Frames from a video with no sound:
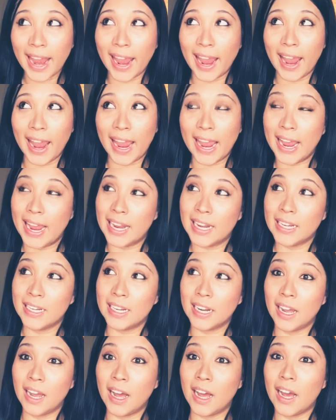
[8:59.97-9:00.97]
and
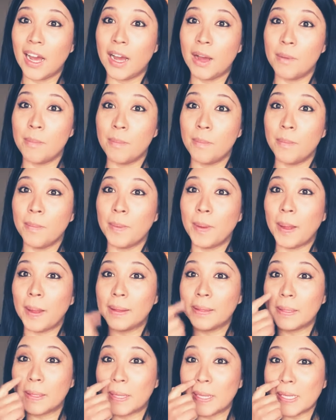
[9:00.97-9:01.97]
um,
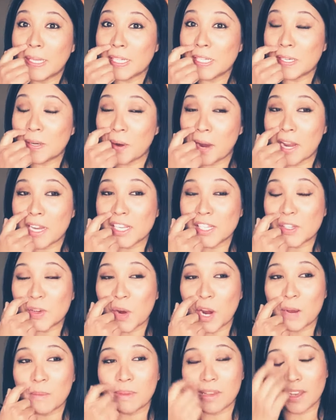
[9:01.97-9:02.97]
this is a crazy
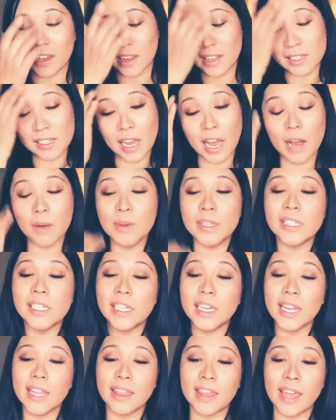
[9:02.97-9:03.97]
story because I was sitting